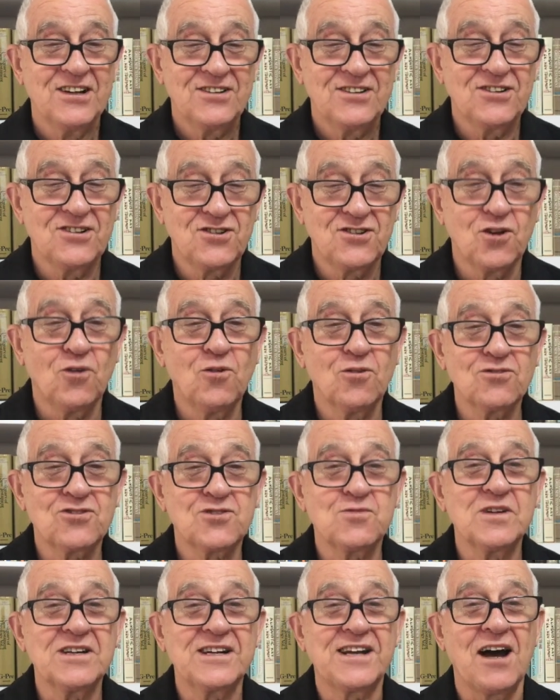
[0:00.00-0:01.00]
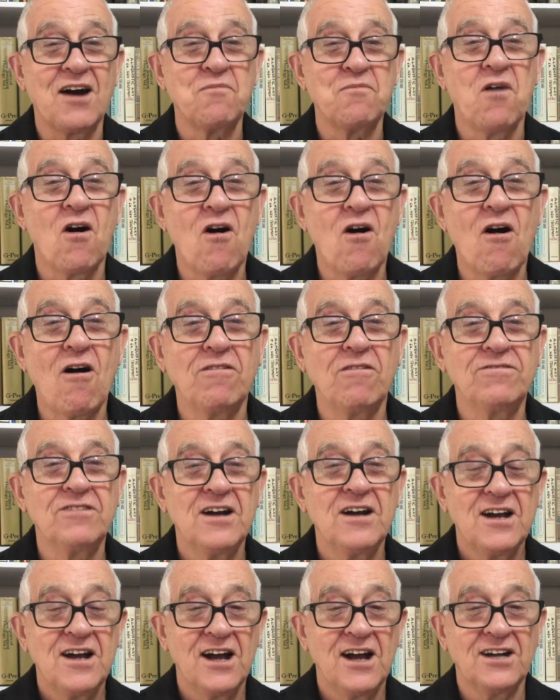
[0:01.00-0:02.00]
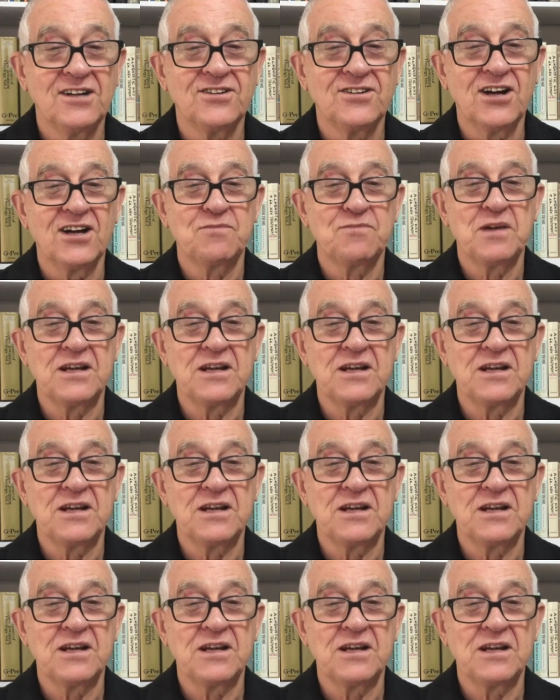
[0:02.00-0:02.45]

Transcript: the doors would come off and they'd